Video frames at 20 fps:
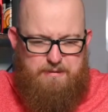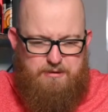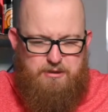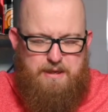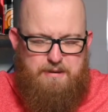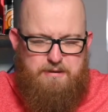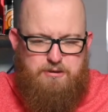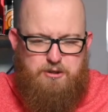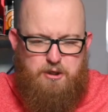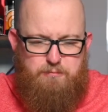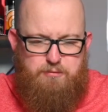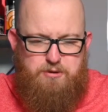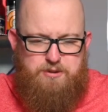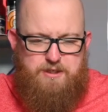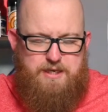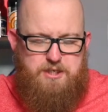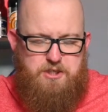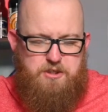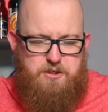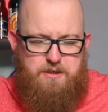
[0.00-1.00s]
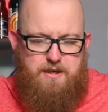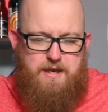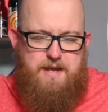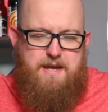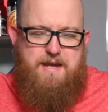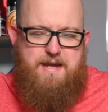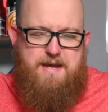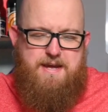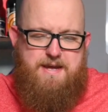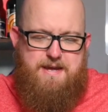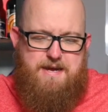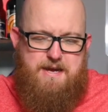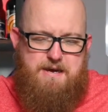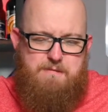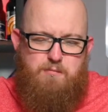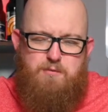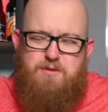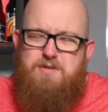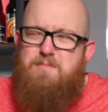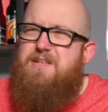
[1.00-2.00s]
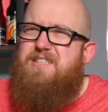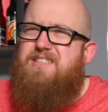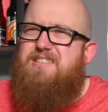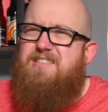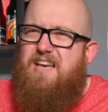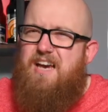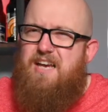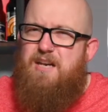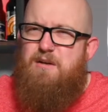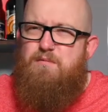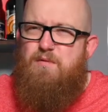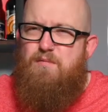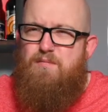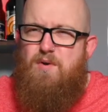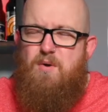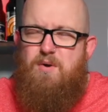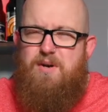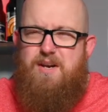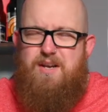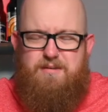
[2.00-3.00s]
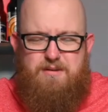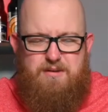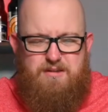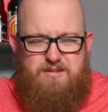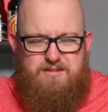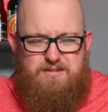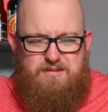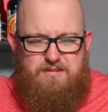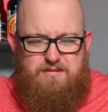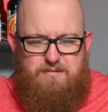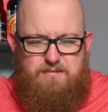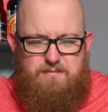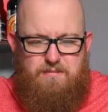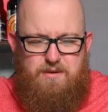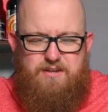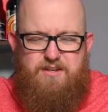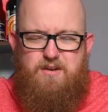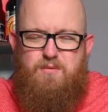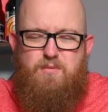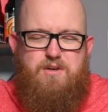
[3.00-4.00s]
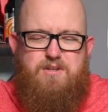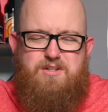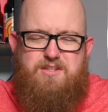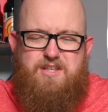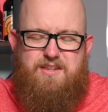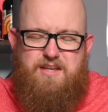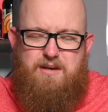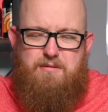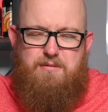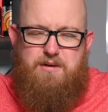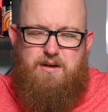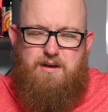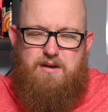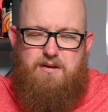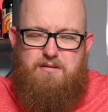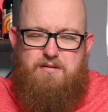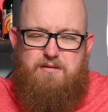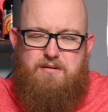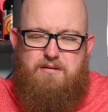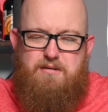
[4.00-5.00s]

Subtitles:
interpretation. I'm always a bit scared of reviewing it because, well, I don't want to sit there and go,